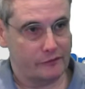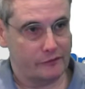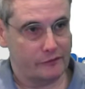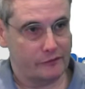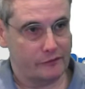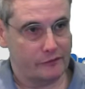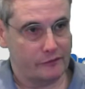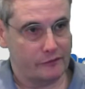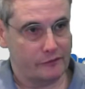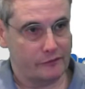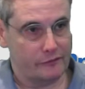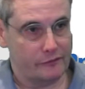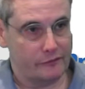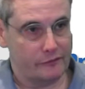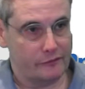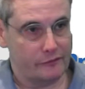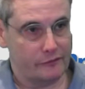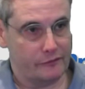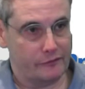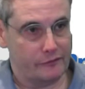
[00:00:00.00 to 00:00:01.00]

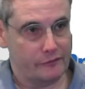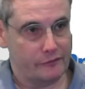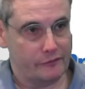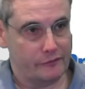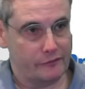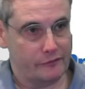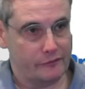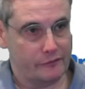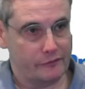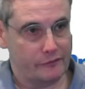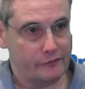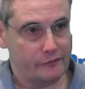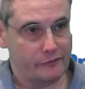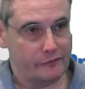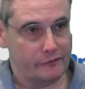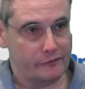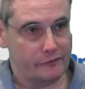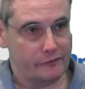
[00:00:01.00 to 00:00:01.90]
But if you